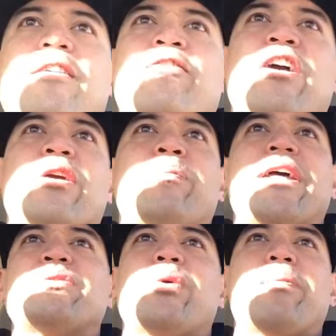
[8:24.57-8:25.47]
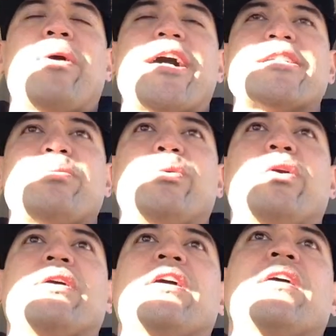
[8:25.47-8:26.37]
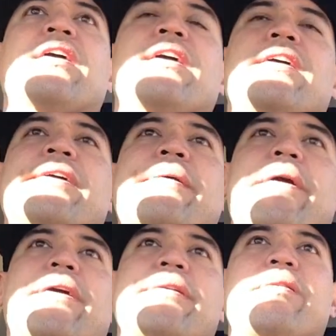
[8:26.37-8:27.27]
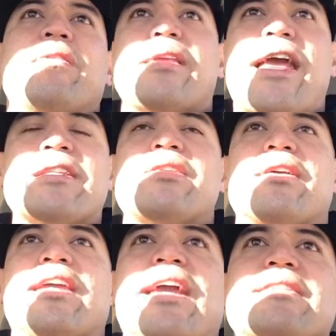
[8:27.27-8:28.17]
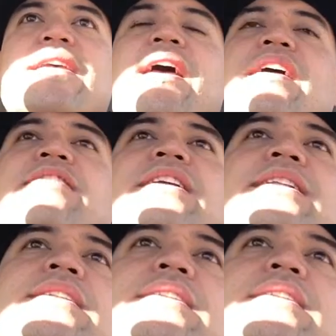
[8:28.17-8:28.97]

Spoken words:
the very best way possible, enter the gates of heaven.